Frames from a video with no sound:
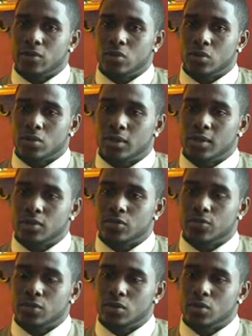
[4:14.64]
New Orleans
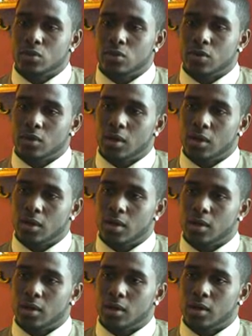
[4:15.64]
food
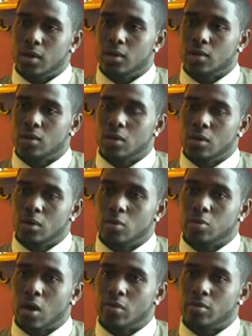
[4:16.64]

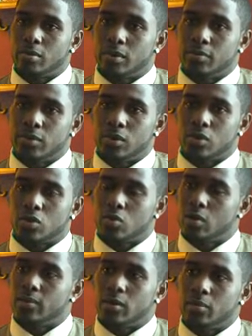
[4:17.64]
would probably be
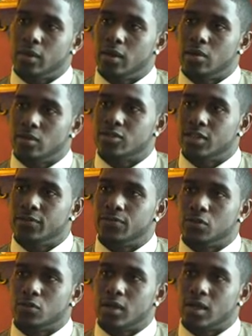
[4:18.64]
shrimp. They're big on
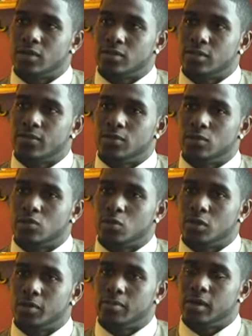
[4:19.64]
seafood down there. Seafood is
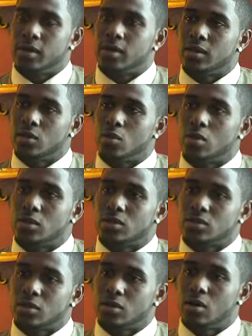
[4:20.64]
really big in New
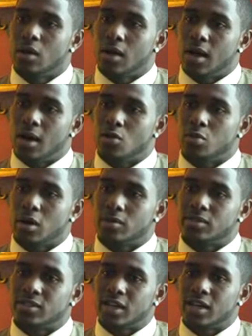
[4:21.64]
Orleans. So I would
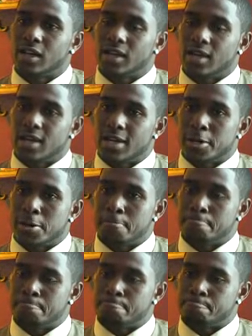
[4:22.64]
probably say
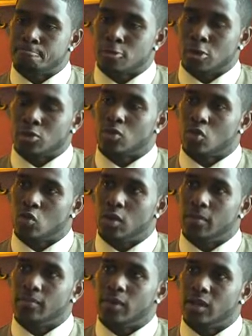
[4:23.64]
you know,
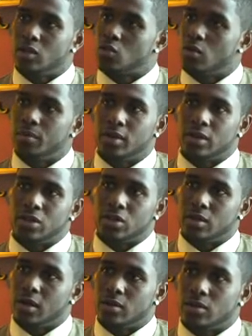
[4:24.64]
shrimp, any shrimp
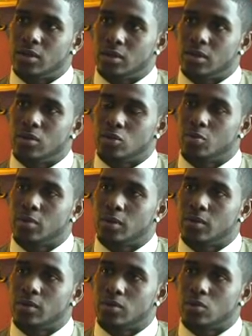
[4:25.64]
dish out there. You know,
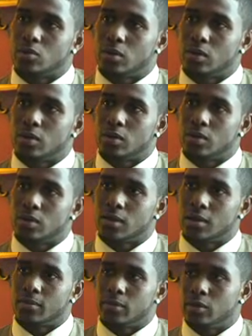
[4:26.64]
it's really good.
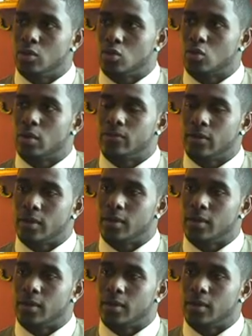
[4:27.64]
I'm a huge shrimp fan.